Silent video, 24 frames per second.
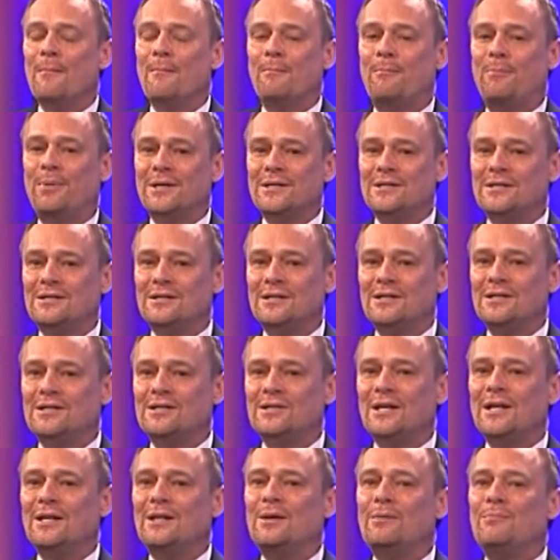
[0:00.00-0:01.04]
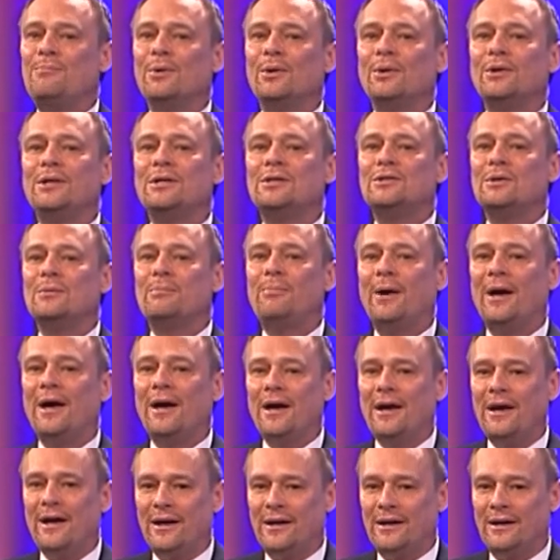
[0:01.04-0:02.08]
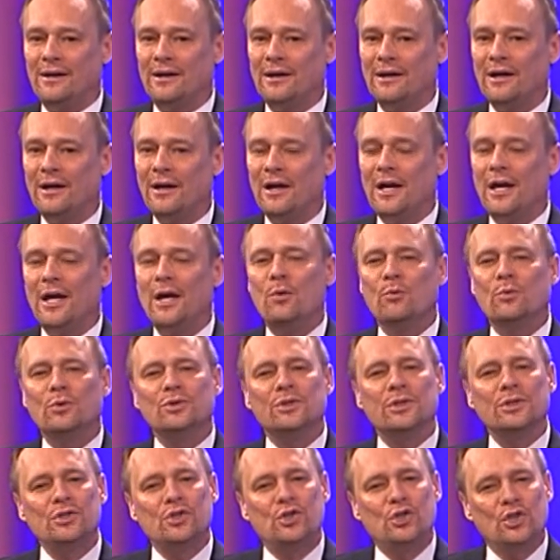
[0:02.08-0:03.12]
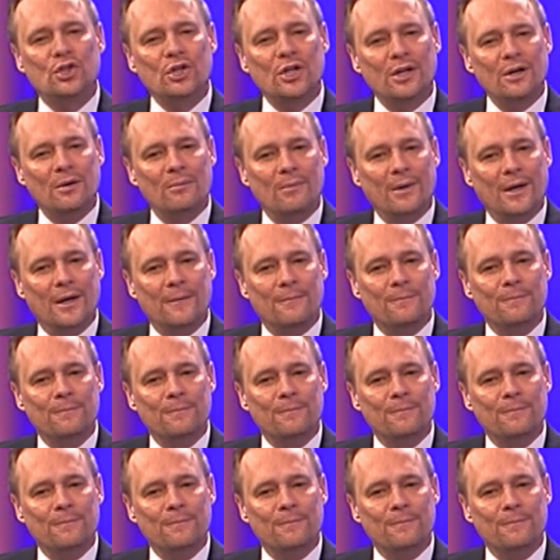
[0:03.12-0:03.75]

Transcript: business, and the ability to pay. It was legitimate.